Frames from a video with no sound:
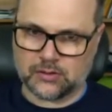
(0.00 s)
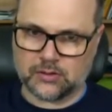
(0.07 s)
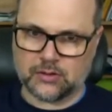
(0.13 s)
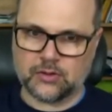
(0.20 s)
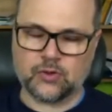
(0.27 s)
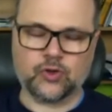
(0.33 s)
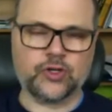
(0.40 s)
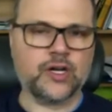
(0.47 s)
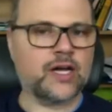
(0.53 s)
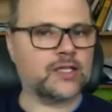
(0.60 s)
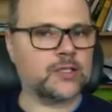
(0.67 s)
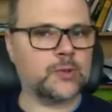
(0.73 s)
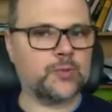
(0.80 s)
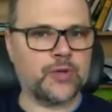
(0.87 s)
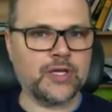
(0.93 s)
You're not
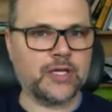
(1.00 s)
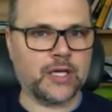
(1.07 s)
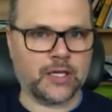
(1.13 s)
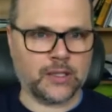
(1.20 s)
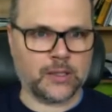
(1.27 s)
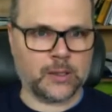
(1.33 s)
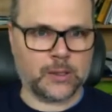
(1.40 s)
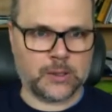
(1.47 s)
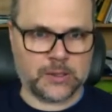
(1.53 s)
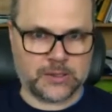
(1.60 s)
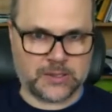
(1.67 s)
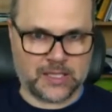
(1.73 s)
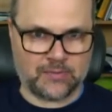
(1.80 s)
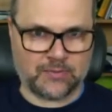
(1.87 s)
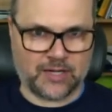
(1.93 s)
speaking the
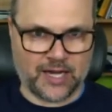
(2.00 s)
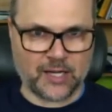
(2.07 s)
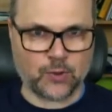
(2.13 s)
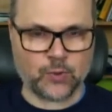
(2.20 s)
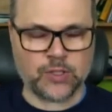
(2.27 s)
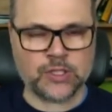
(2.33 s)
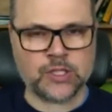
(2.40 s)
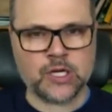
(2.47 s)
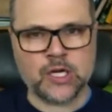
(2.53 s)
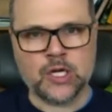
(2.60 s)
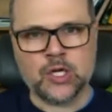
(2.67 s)
same language.